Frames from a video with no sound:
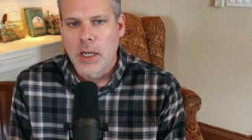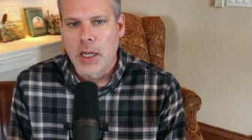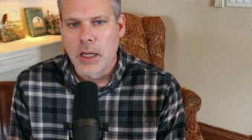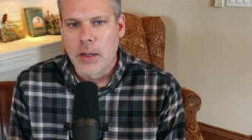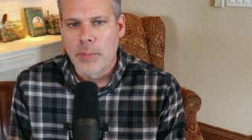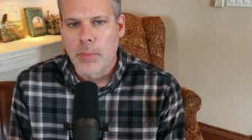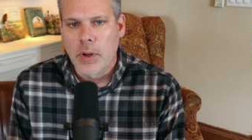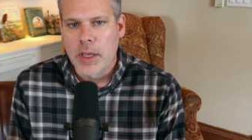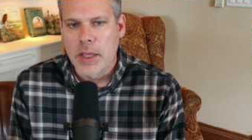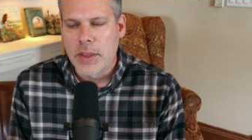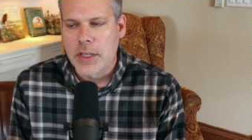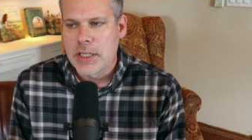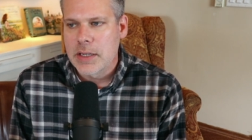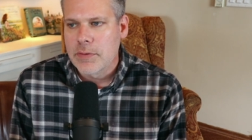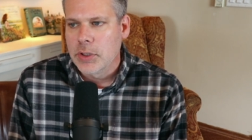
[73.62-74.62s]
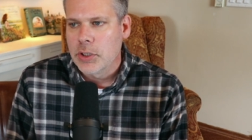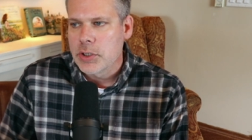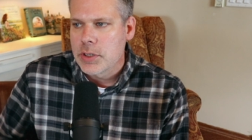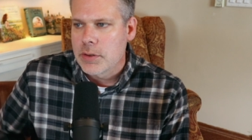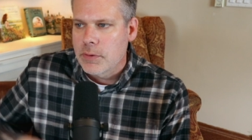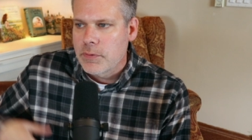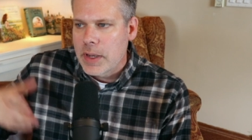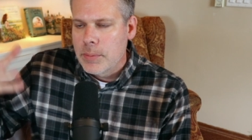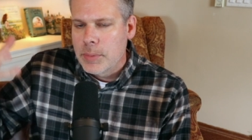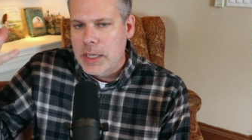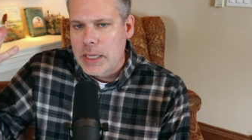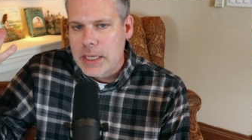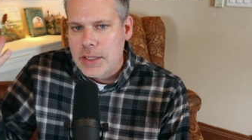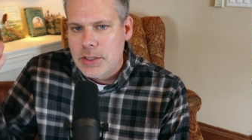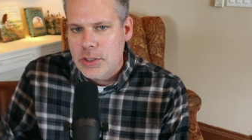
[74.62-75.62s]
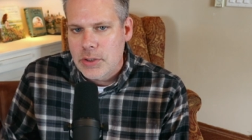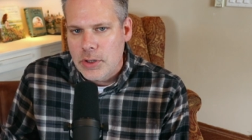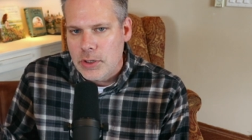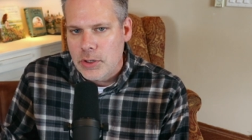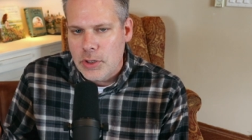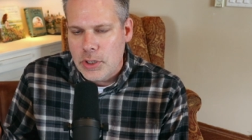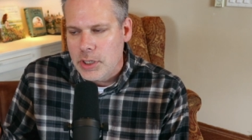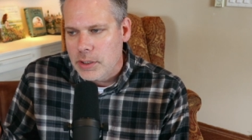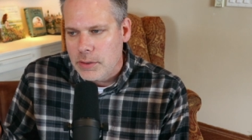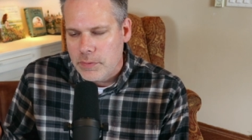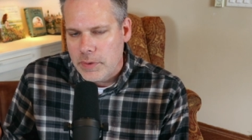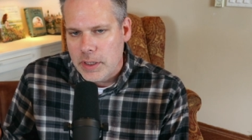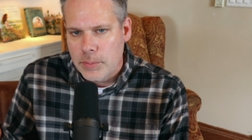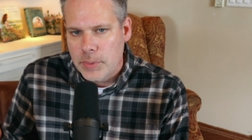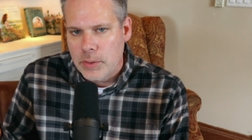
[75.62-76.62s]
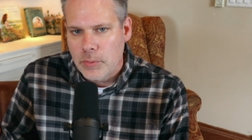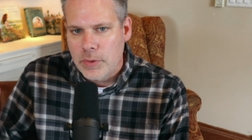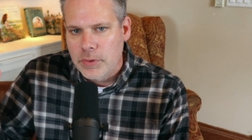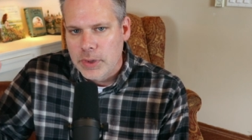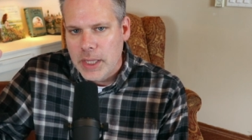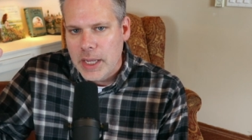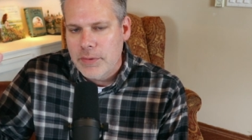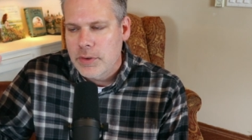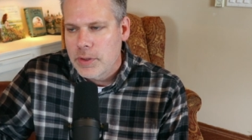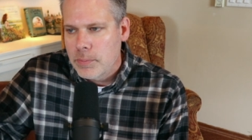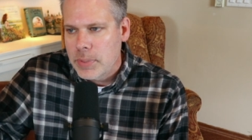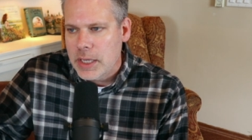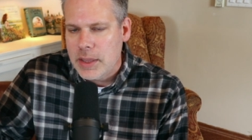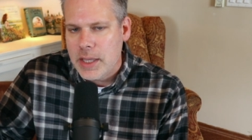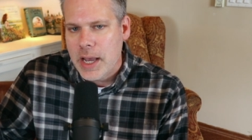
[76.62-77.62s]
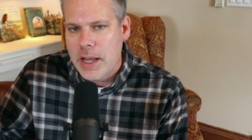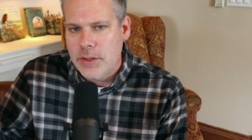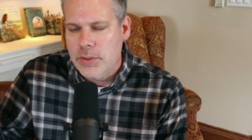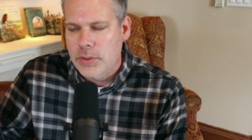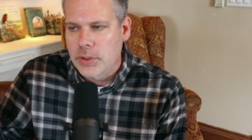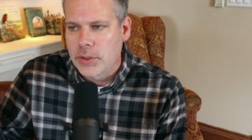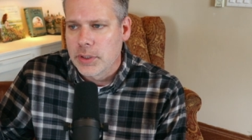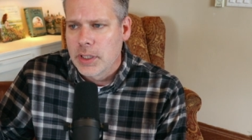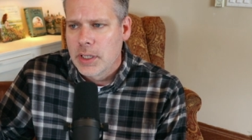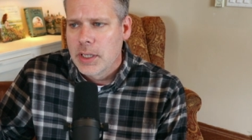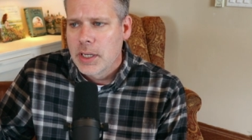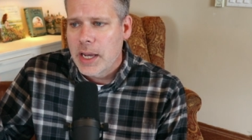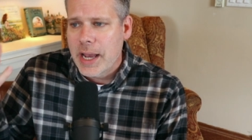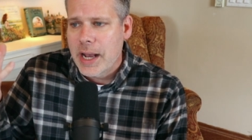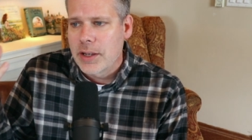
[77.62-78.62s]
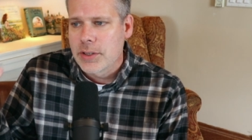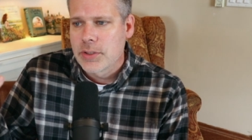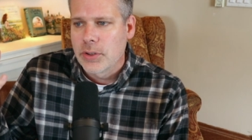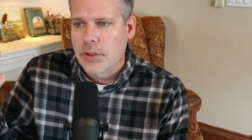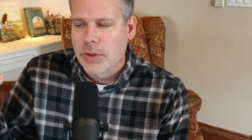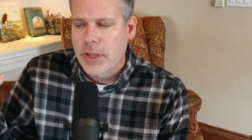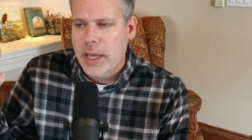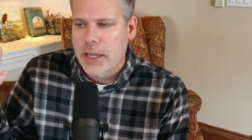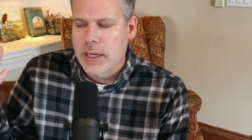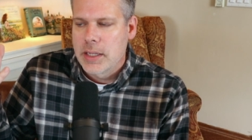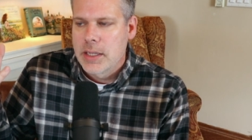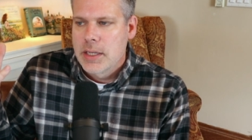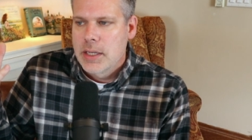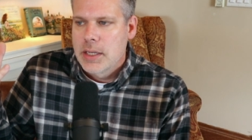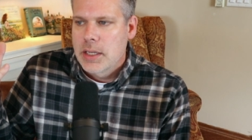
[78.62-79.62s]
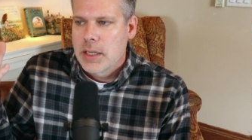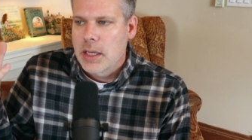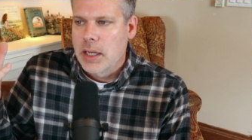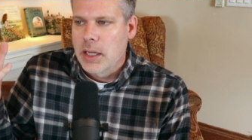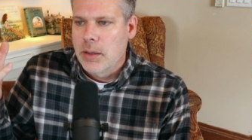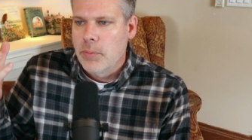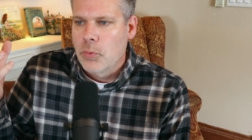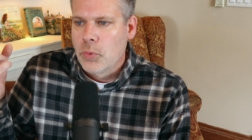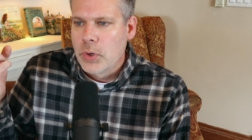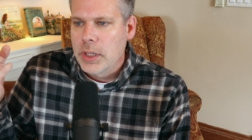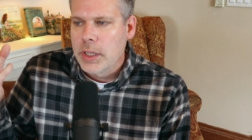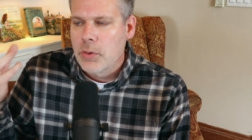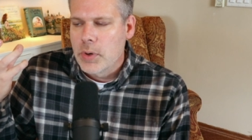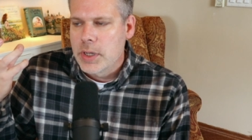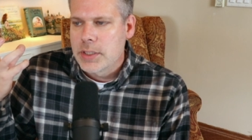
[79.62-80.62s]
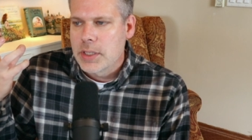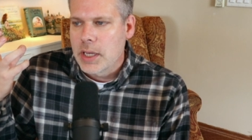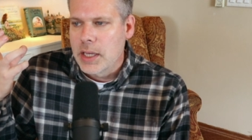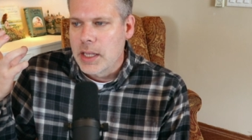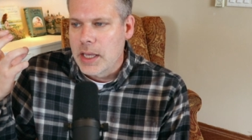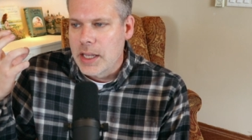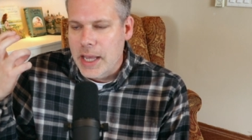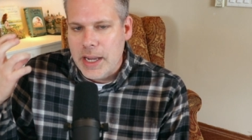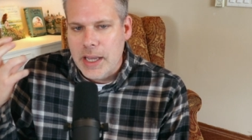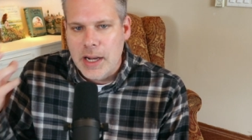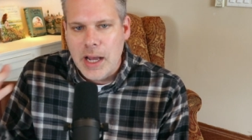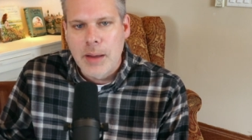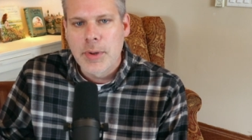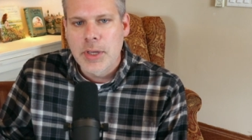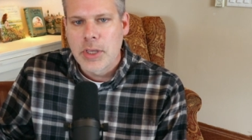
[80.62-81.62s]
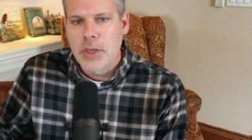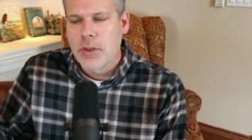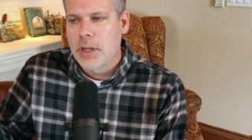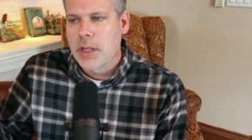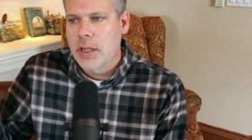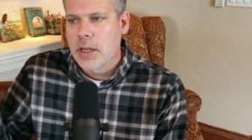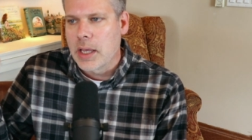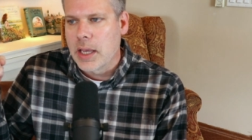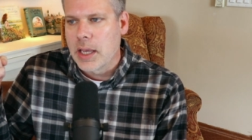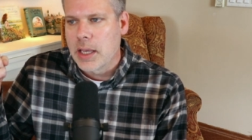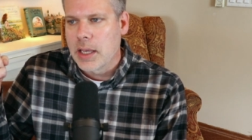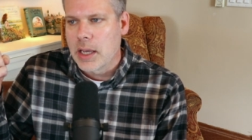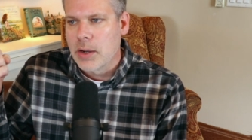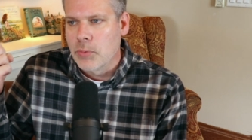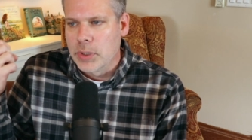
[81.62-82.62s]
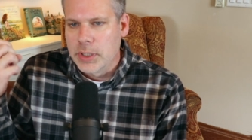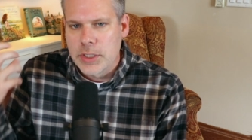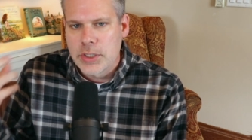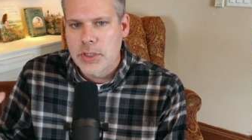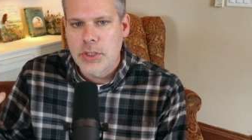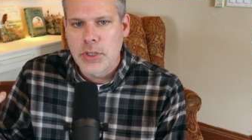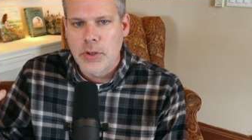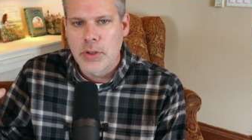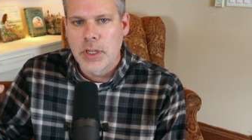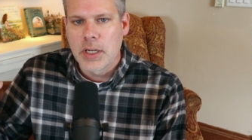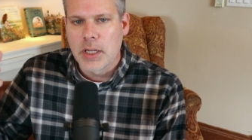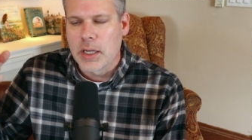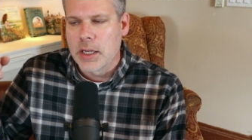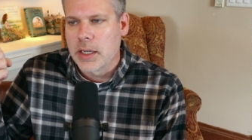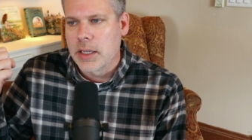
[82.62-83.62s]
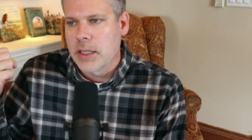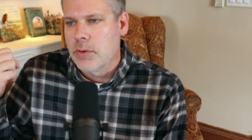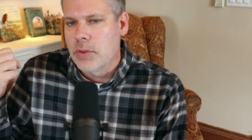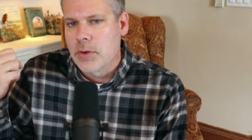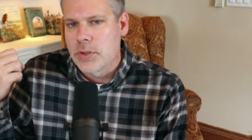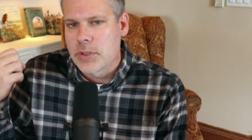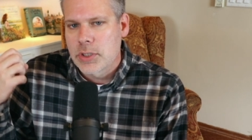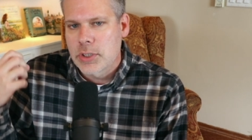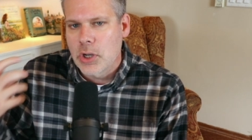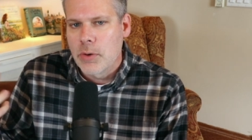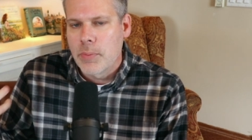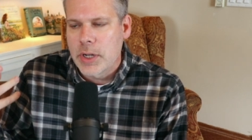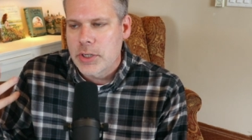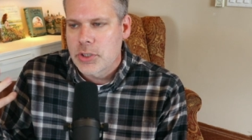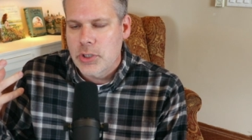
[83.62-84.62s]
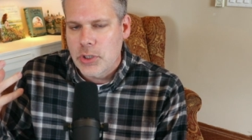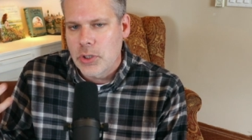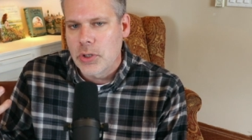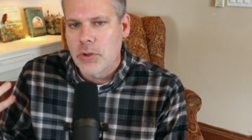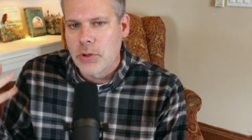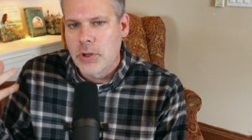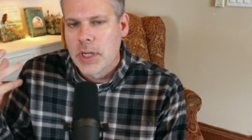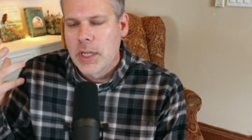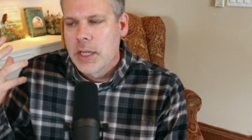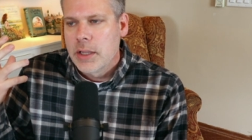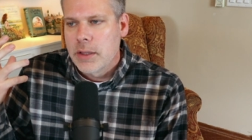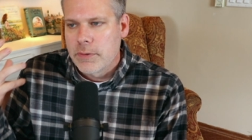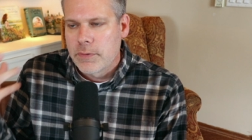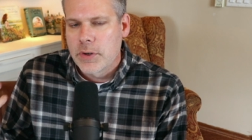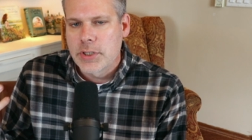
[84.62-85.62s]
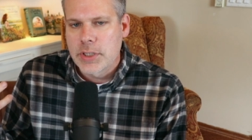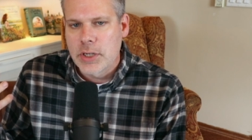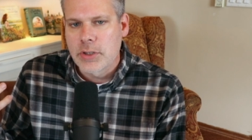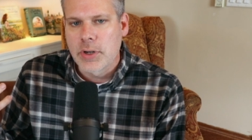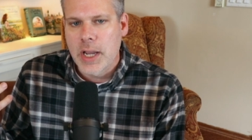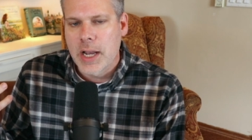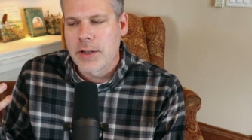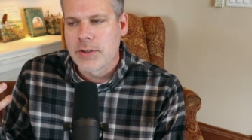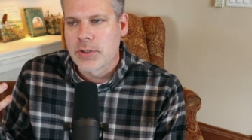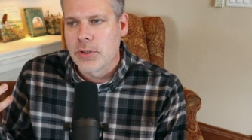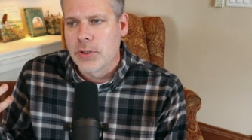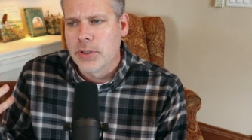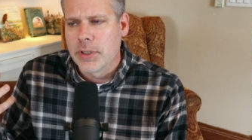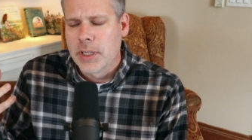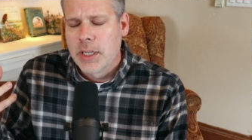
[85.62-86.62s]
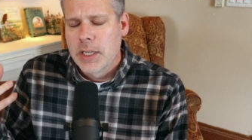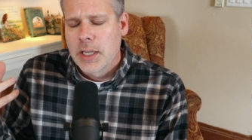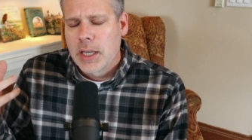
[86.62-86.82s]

and the devolution of the family into the nuclear family. We've left being the household, a household that really was an economic unit, a religious unit. There was so much to the first century household.